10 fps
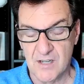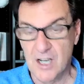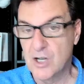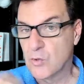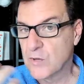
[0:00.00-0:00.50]

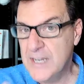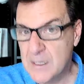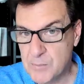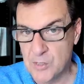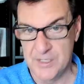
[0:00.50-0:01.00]

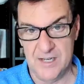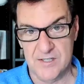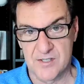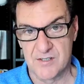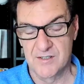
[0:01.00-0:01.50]

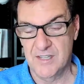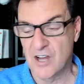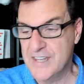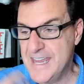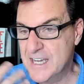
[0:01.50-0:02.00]
agreeableness.
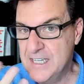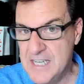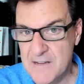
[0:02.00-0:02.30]
Are they a